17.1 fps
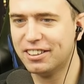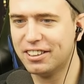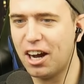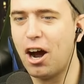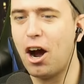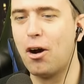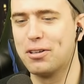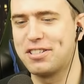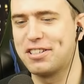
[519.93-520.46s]

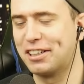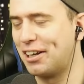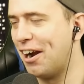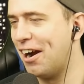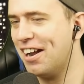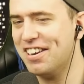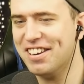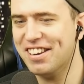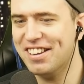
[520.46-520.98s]
Oh, it's the
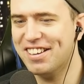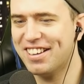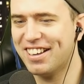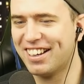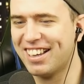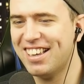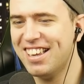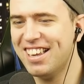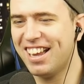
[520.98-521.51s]
gun.
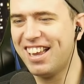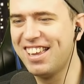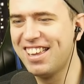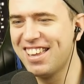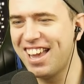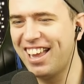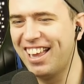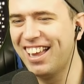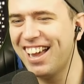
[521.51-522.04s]

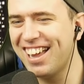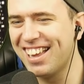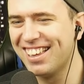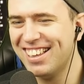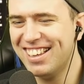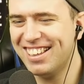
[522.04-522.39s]
I